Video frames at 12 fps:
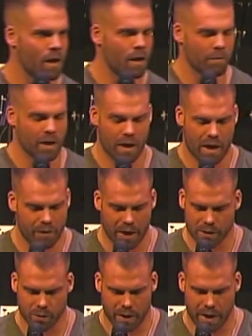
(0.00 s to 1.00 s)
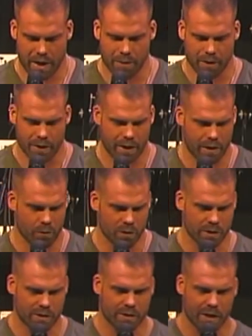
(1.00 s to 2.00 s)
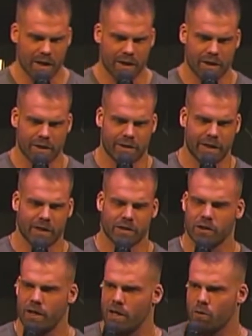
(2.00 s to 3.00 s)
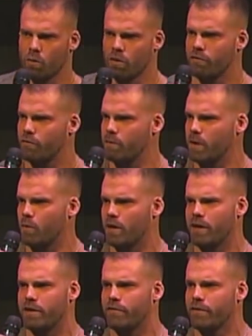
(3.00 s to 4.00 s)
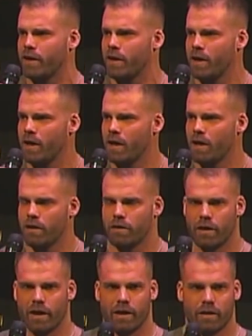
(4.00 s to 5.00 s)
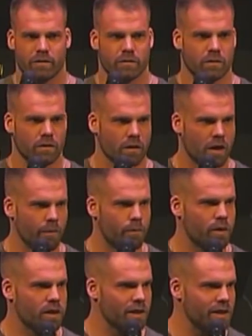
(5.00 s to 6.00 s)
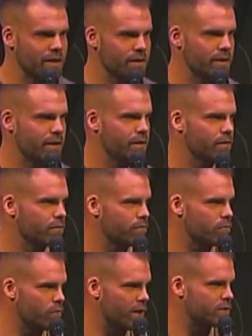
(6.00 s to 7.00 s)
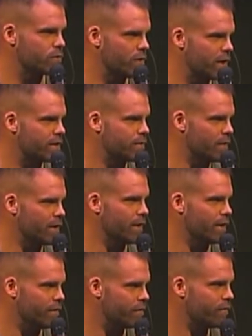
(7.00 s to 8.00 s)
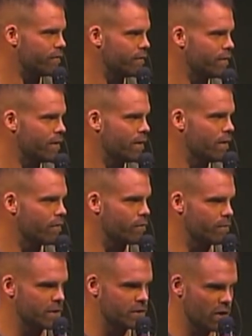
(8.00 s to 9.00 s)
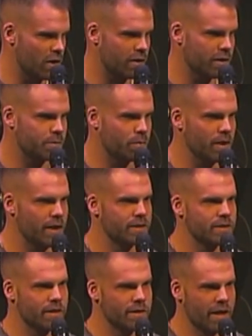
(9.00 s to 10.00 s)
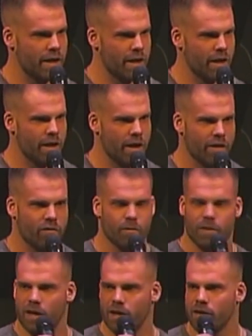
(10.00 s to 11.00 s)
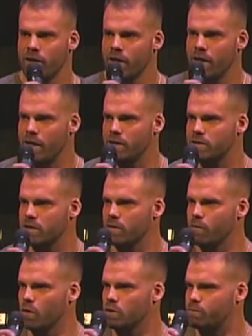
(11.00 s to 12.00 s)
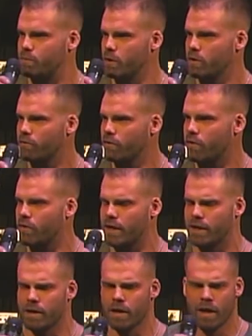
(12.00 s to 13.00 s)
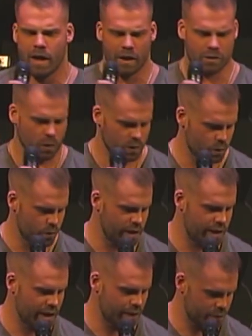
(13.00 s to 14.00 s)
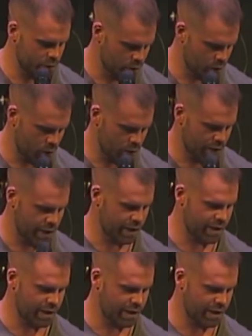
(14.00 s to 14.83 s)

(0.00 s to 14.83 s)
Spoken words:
And that's what happened. It was a sign in a ditch and a word from my wife that completely resurrected my life. From the darkest place that it had ever been into the most beautiful thing. And so to recap, so hold on,